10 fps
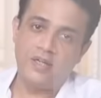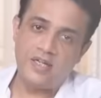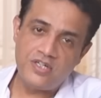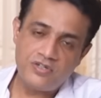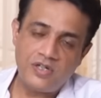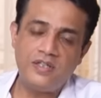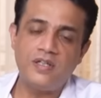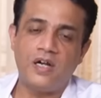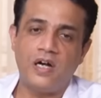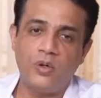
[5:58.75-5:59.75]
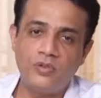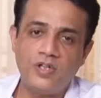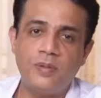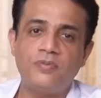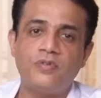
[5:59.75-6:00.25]
Initially, the
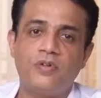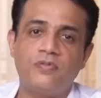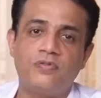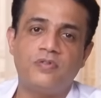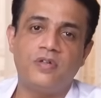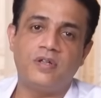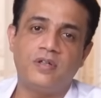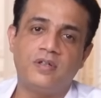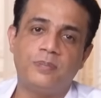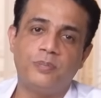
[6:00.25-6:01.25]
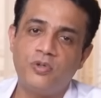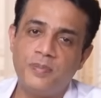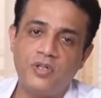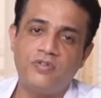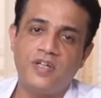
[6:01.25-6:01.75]
outcomes of bone
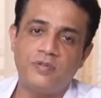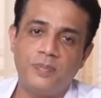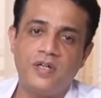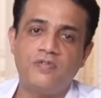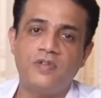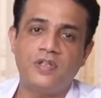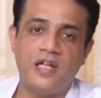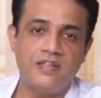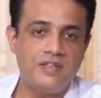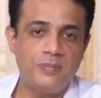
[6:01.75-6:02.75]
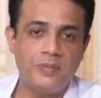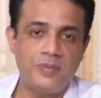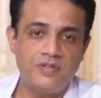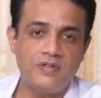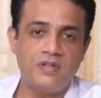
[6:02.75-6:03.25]
marrow transplant with thalassemia
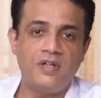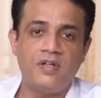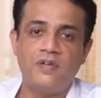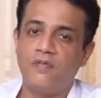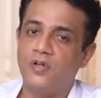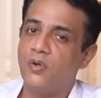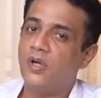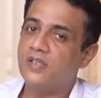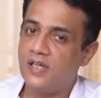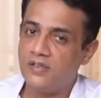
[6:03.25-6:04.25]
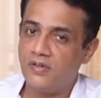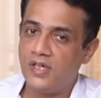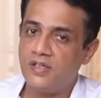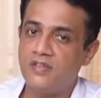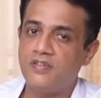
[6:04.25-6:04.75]
major were not that
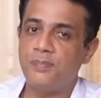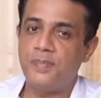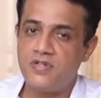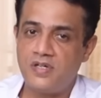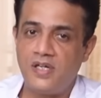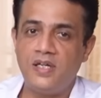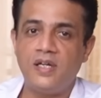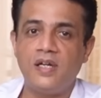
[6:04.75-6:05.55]
great, especially